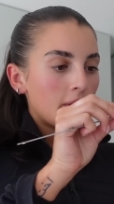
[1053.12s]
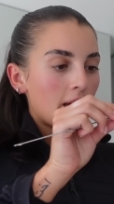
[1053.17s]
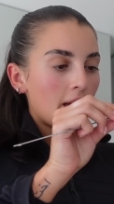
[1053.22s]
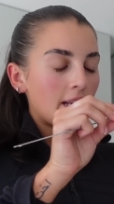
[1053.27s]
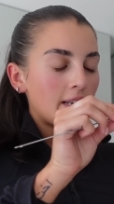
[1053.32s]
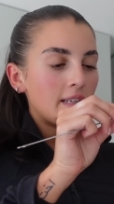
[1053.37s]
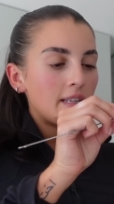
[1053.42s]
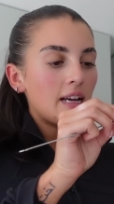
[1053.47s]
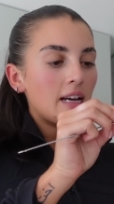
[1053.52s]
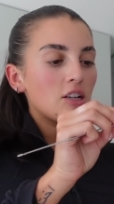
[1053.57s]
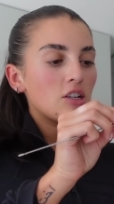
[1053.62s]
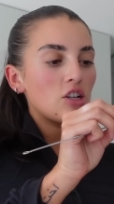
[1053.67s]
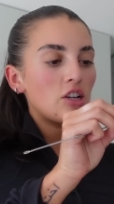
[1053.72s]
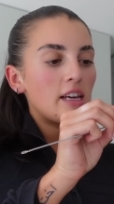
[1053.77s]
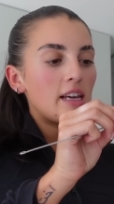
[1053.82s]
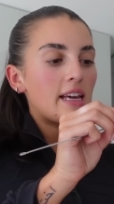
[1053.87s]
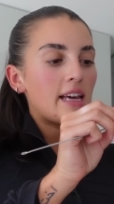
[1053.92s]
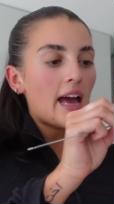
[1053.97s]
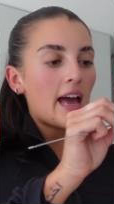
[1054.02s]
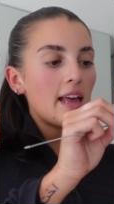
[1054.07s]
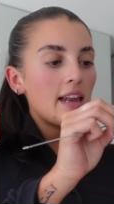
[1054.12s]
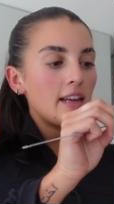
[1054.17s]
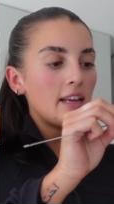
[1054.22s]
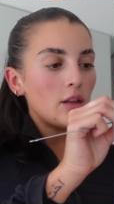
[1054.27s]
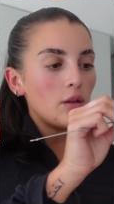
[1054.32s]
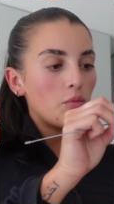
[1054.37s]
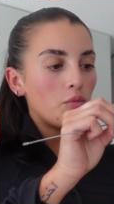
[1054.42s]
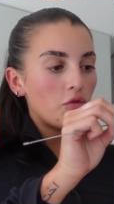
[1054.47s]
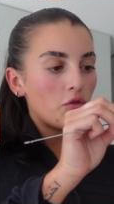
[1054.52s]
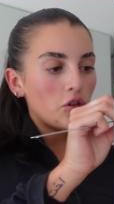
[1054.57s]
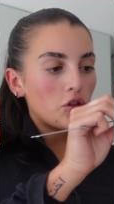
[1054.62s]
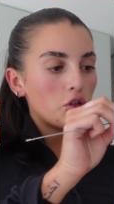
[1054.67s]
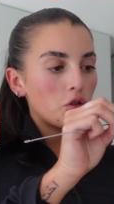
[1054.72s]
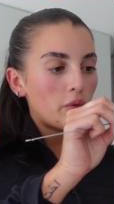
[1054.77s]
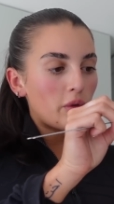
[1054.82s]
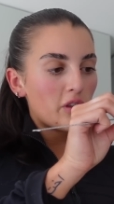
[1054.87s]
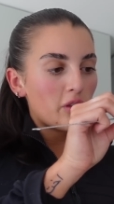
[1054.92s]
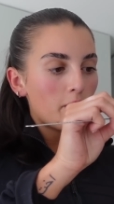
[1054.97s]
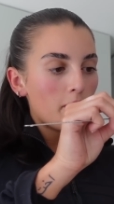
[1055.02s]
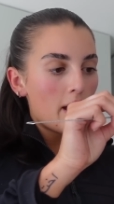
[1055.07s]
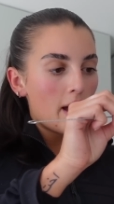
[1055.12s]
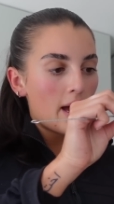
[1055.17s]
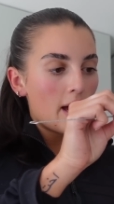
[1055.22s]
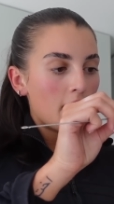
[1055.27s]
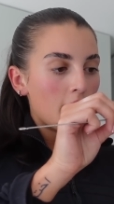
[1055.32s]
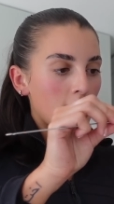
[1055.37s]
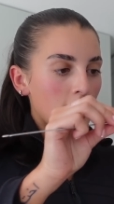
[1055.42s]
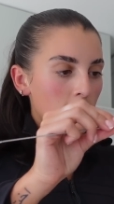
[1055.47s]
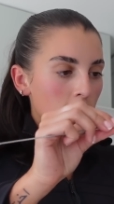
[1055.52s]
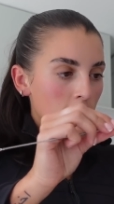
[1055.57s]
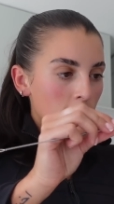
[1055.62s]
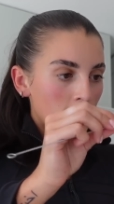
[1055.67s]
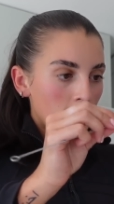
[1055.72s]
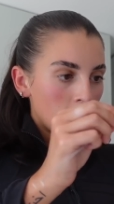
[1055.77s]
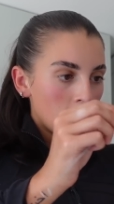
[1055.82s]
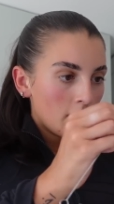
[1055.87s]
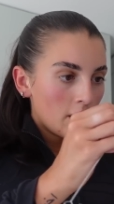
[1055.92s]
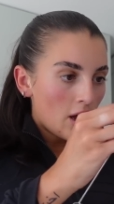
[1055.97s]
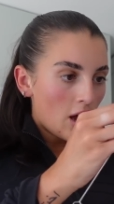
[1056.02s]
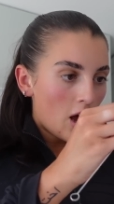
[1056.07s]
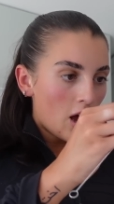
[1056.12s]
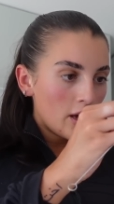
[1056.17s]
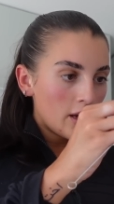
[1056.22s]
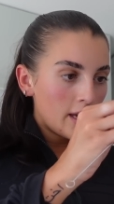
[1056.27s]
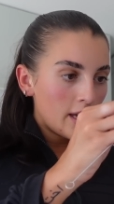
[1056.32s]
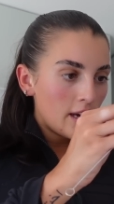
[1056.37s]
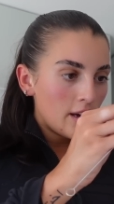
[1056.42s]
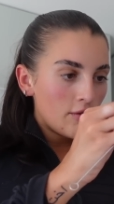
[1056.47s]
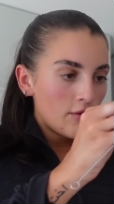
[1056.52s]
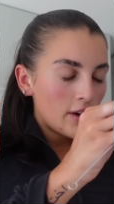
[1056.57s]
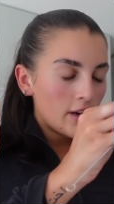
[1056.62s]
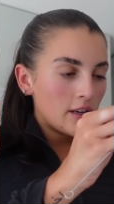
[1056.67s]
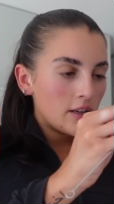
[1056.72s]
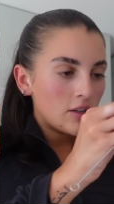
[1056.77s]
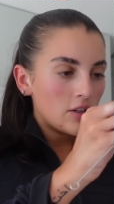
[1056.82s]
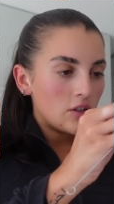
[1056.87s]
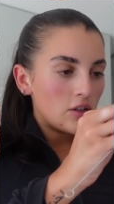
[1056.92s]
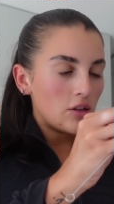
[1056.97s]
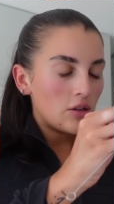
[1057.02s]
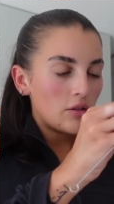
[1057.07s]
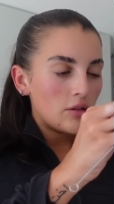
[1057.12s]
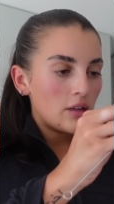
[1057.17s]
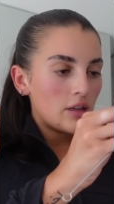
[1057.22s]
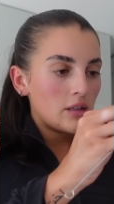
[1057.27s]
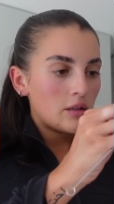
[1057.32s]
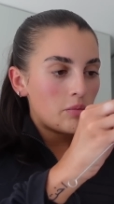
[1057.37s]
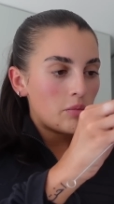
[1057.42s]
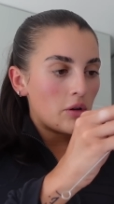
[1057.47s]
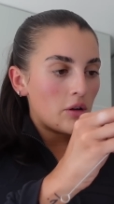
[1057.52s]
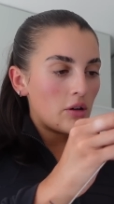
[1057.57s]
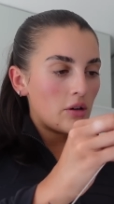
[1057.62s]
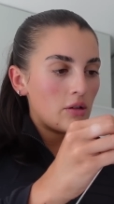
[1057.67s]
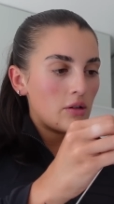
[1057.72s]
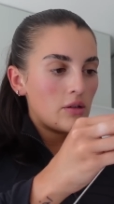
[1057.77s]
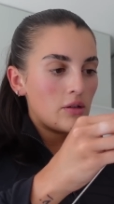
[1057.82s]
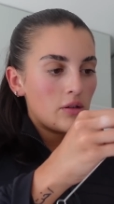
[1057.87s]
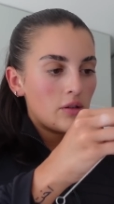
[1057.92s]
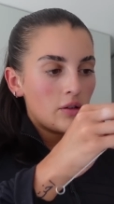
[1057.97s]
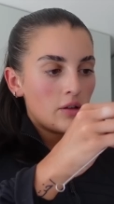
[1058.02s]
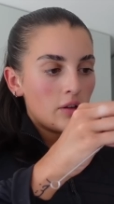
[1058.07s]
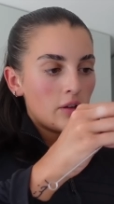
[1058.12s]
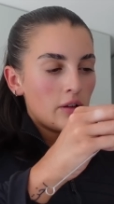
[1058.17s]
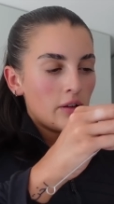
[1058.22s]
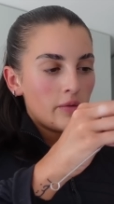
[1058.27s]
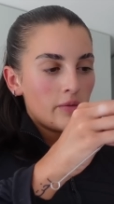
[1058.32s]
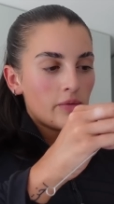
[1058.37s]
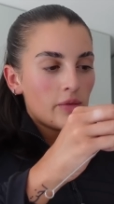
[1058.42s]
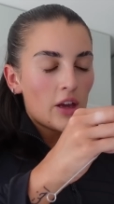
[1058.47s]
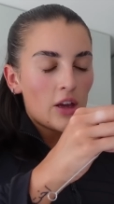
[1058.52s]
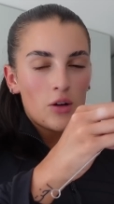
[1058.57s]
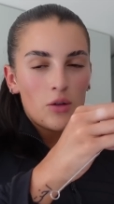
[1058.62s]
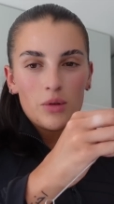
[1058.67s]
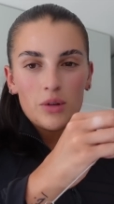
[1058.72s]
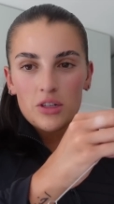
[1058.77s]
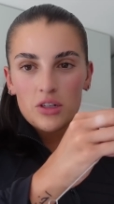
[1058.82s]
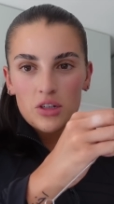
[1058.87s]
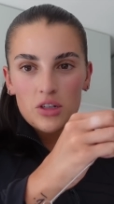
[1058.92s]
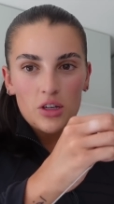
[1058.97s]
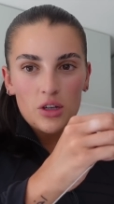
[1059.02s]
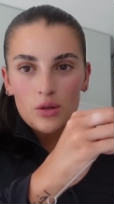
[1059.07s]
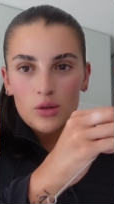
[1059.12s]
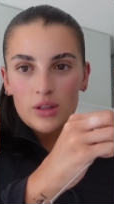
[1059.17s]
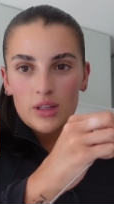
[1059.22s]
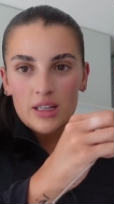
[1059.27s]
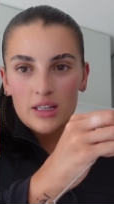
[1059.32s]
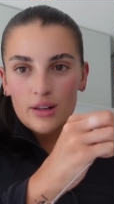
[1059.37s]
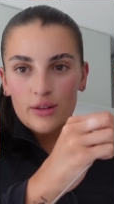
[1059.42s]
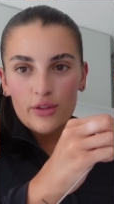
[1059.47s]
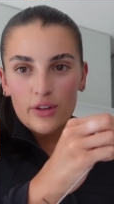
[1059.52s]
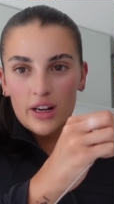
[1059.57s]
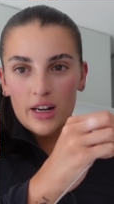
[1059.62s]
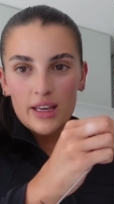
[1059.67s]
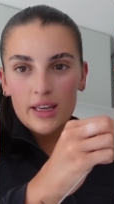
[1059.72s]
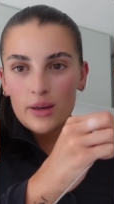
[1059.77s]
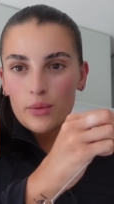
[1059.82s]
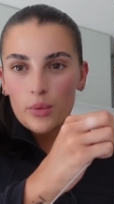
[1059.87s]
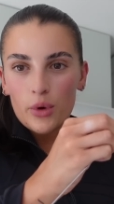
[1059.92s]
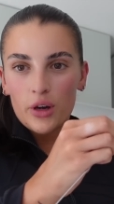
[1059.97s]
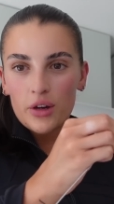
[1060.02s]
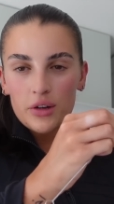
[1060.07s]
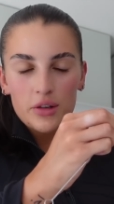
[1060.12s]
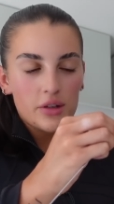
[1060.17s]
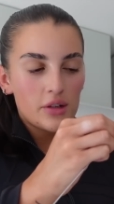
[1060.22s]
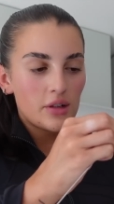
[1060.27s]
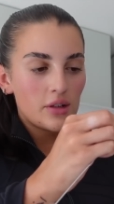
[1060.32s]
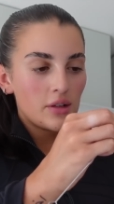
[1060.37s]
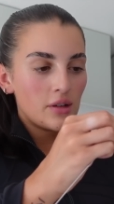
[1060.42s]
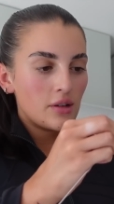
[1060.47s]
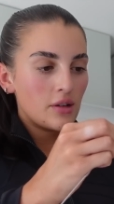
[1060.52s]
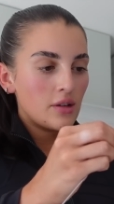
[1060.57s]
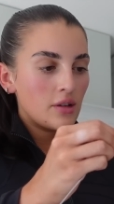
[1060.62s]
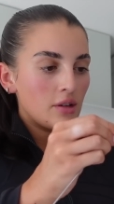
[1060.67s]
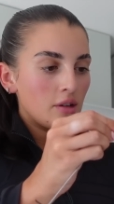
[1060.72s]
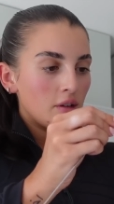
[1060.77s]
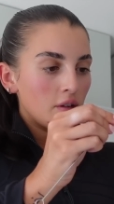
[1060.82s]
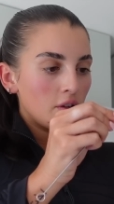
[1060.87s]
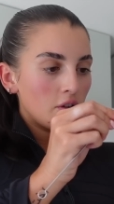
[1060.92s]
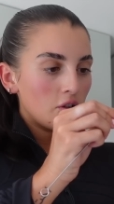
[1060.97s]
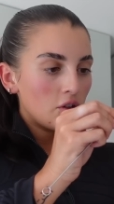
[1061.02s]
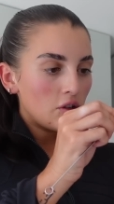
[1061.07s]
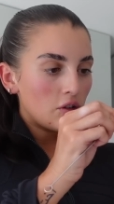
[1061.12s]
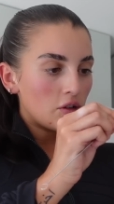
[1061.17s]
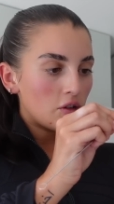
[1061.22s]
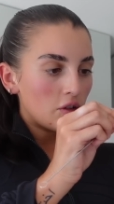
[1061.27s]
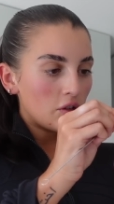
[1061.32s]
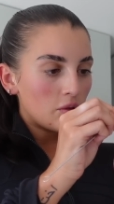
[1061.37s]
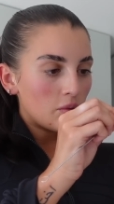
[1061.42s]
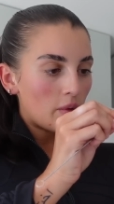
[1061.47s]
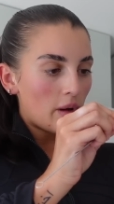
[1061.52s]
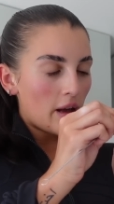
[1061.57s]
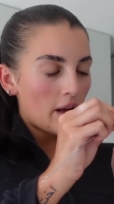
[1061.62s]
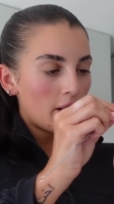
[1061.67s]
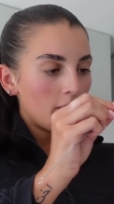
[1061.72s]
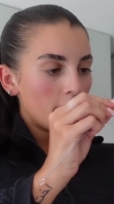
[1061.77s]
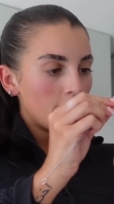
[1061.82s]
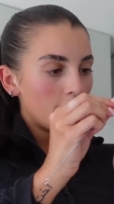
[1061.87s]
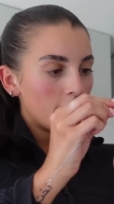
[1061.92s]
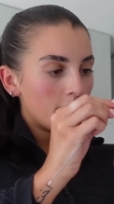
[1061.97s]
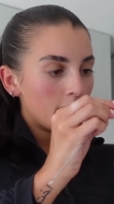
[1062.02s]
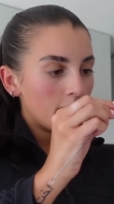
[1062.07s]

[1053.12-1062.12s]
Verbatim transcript: I did actually get a little brush with my Cartier ring to do this, but I always just use this. I feel like it works just as well.